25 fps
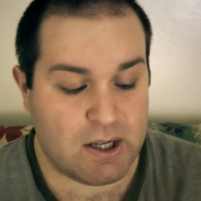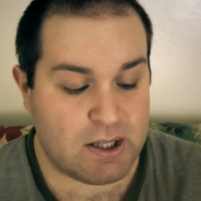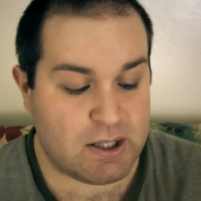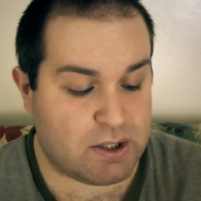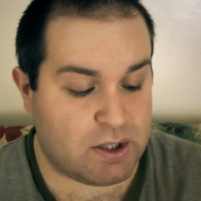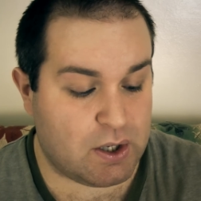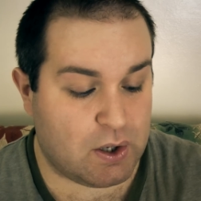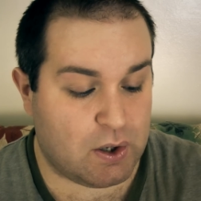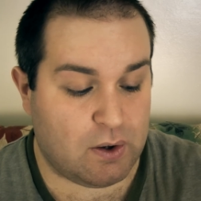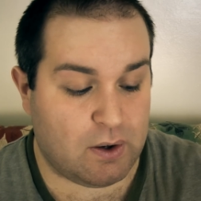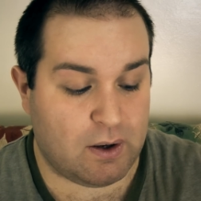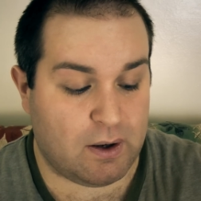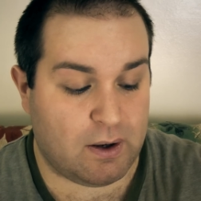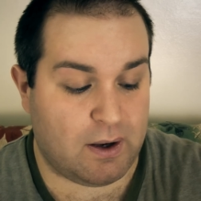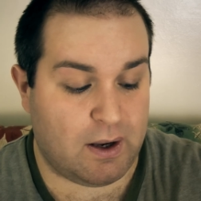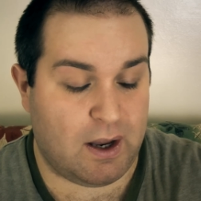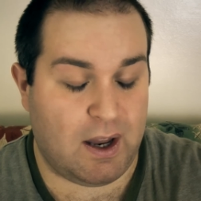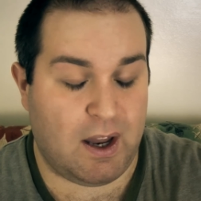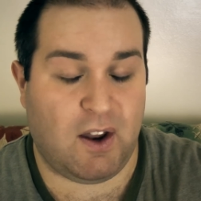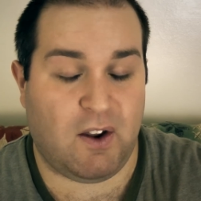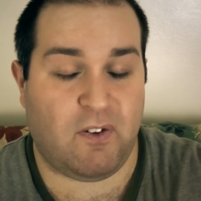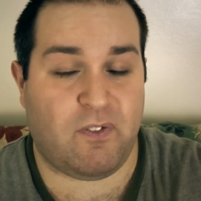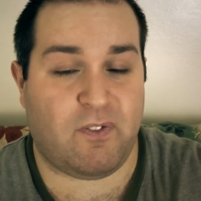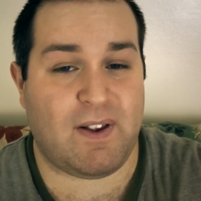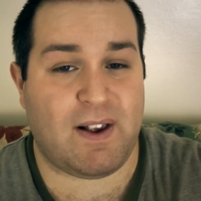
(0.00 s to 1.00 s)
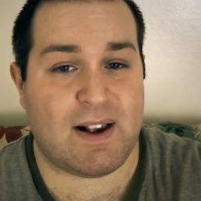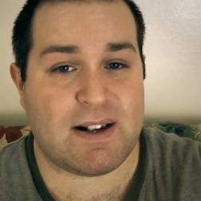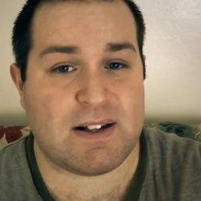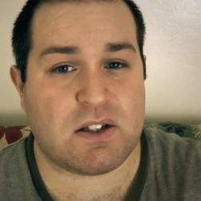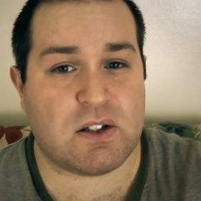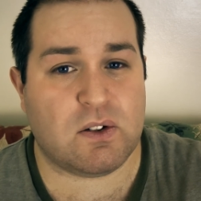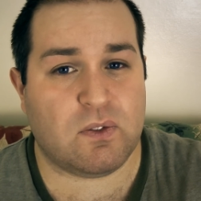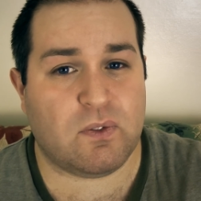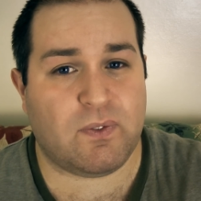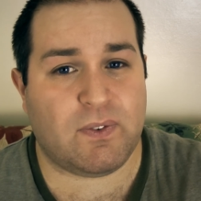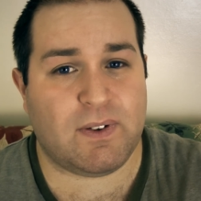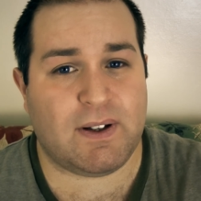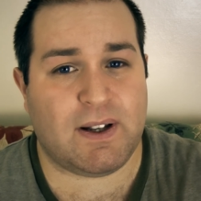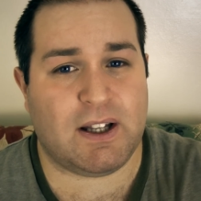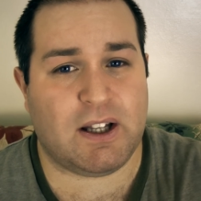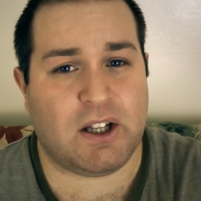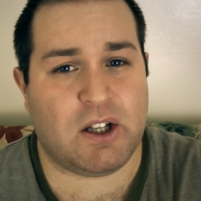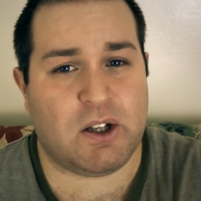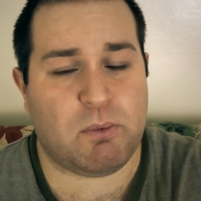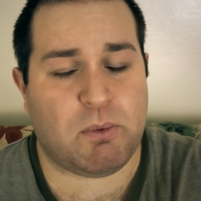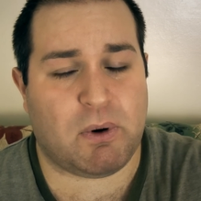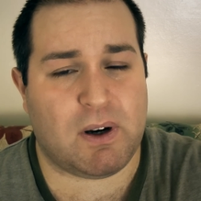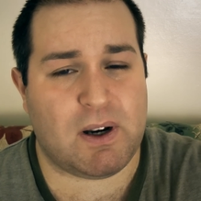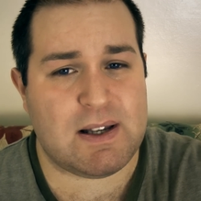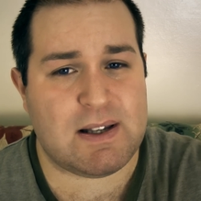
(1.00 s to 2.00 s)
So if that's something that
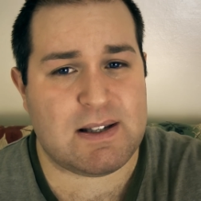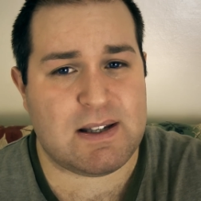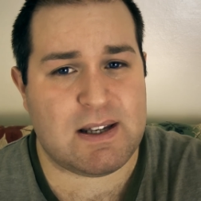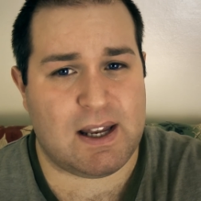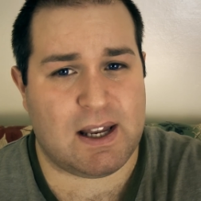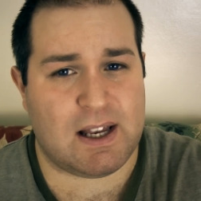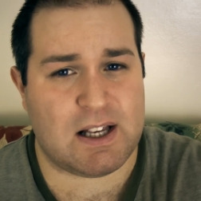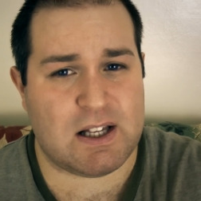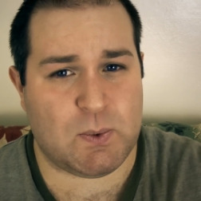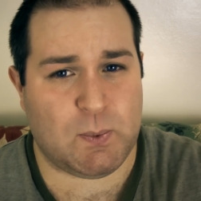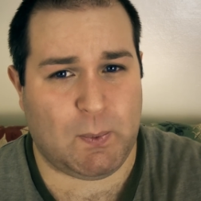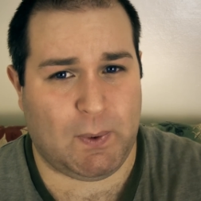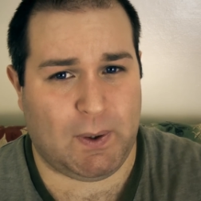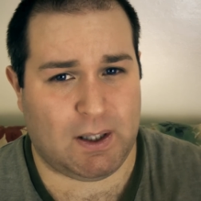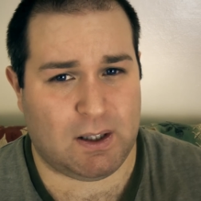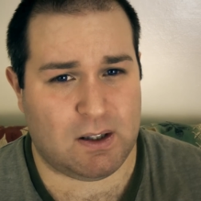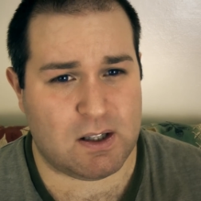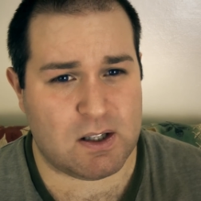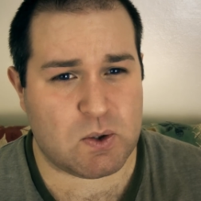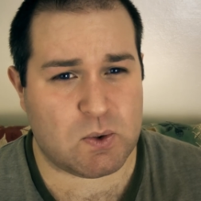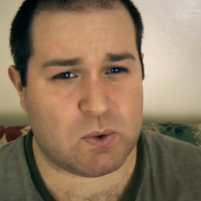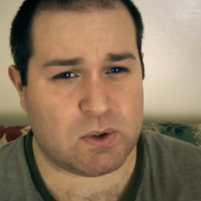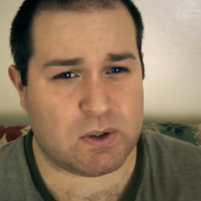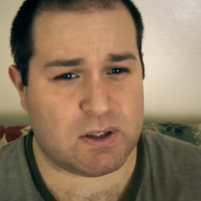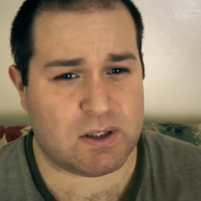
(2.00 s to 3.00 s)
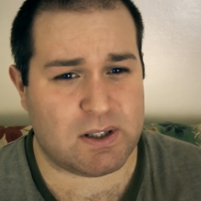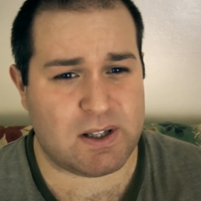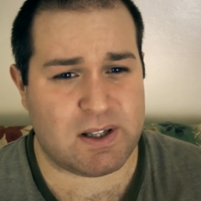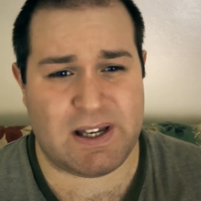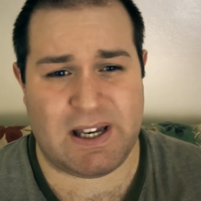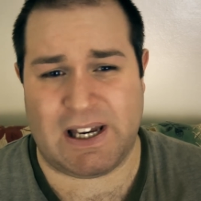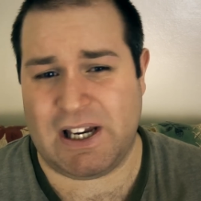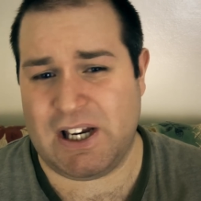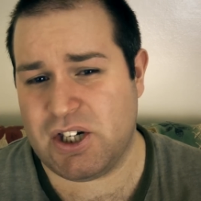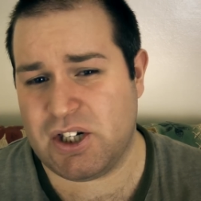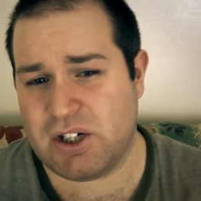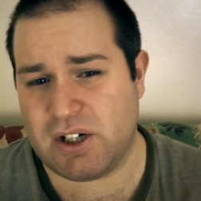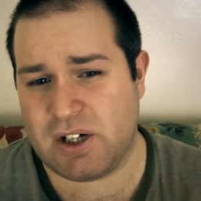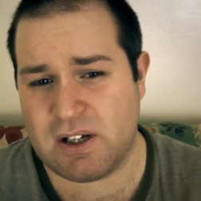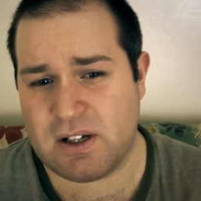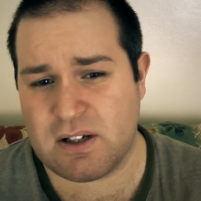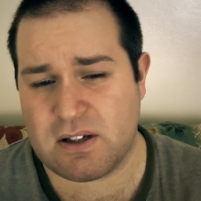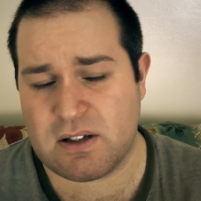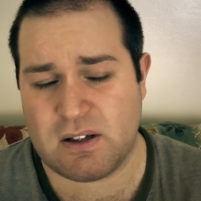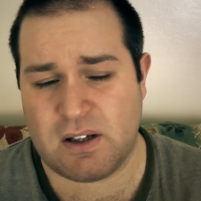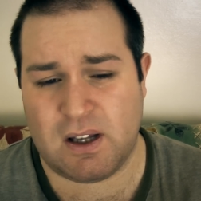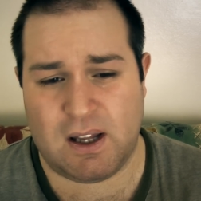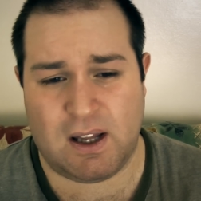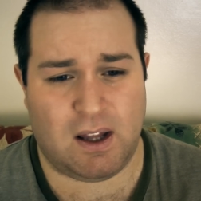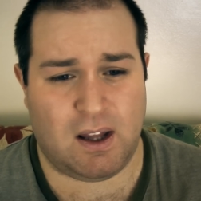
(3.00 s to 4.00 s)
you want to see as well, the
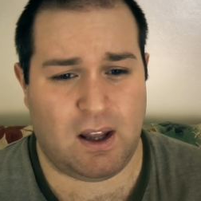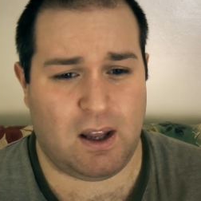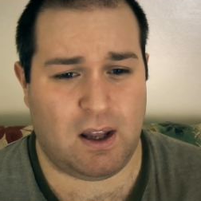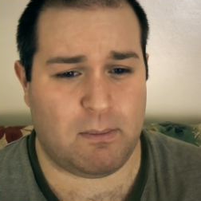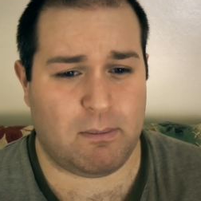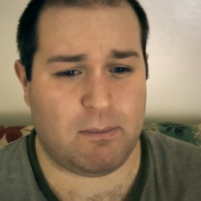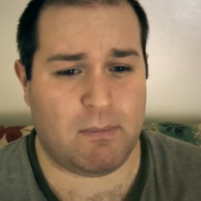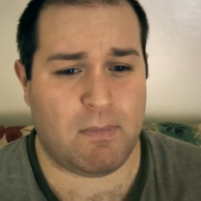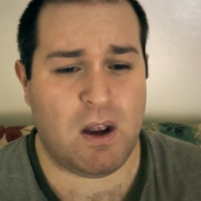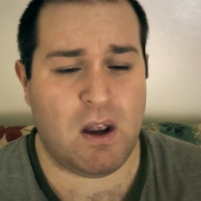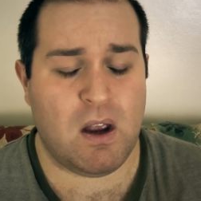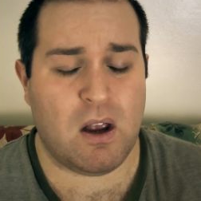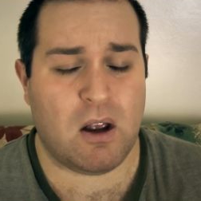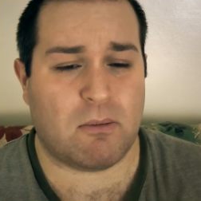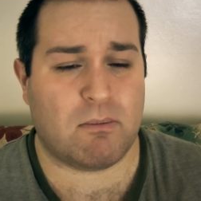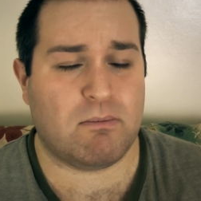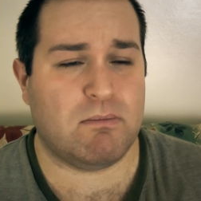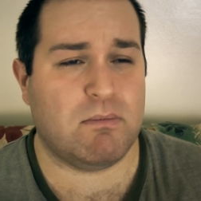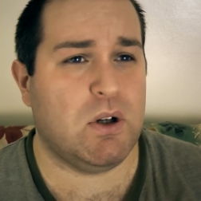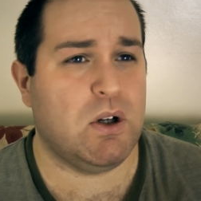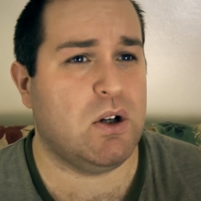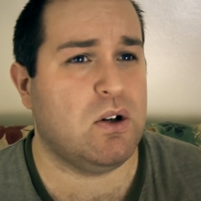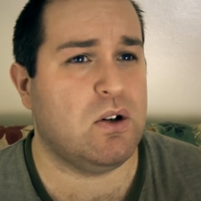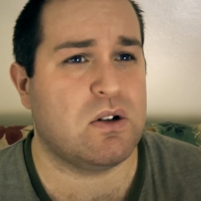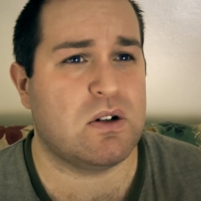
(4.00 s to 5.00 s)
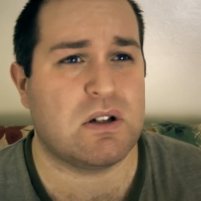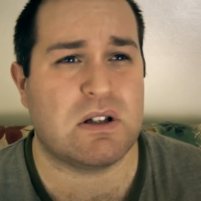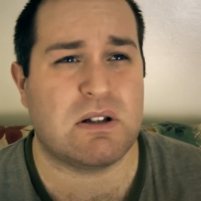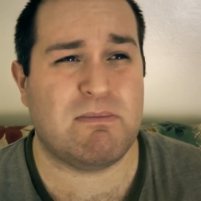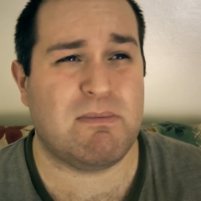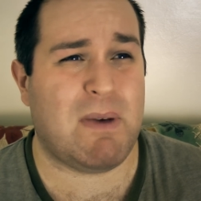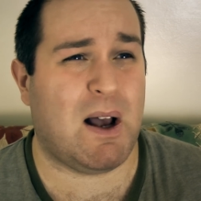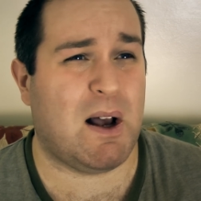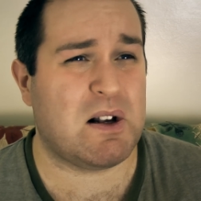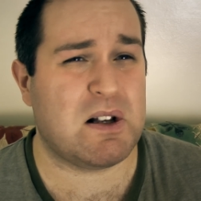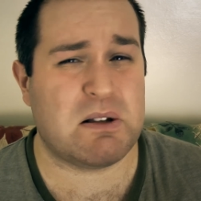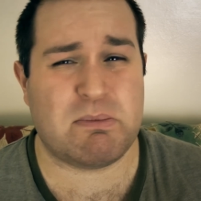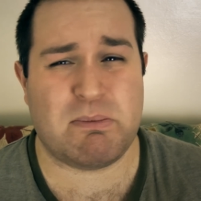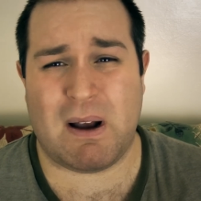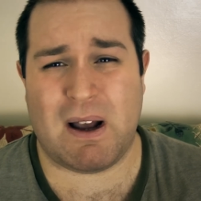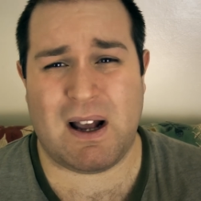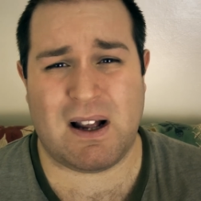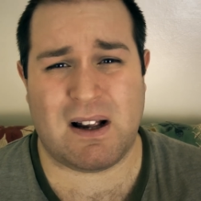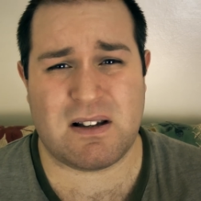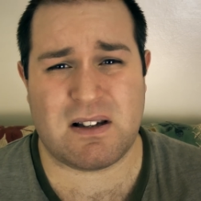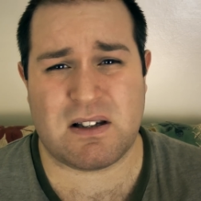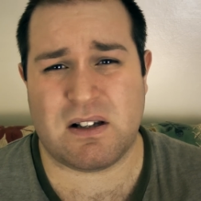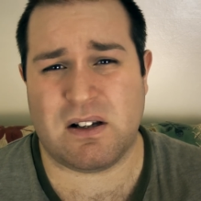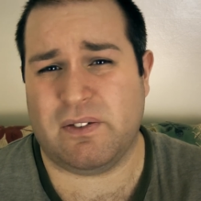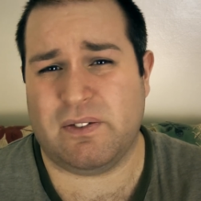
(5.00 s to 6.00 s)
t-shirts, the um, mugs, mouse
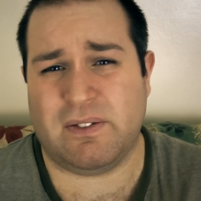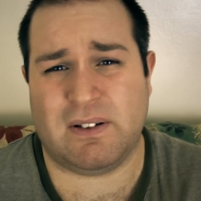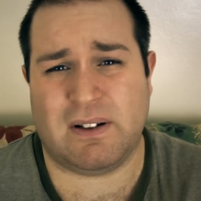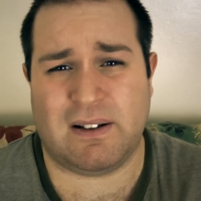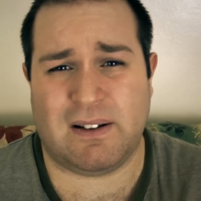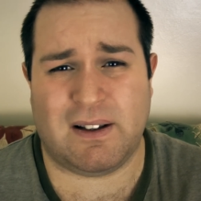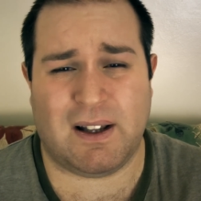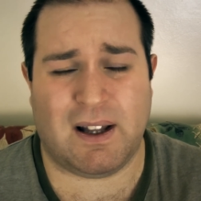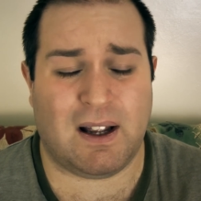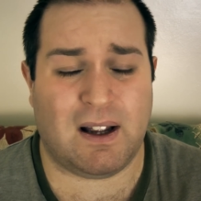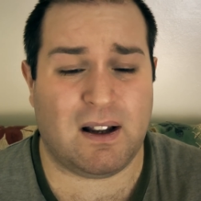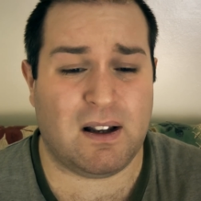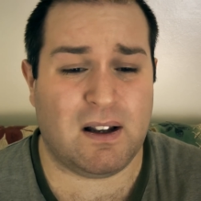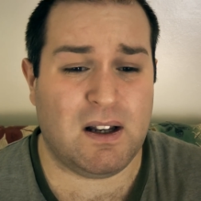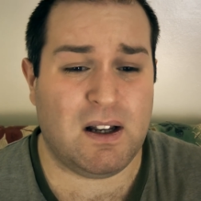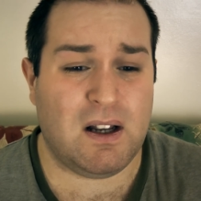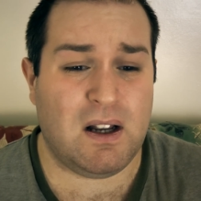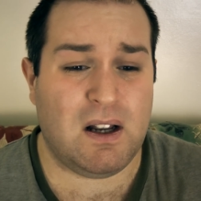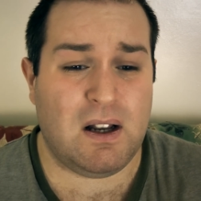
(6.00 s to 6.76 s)
pads, stuff like that,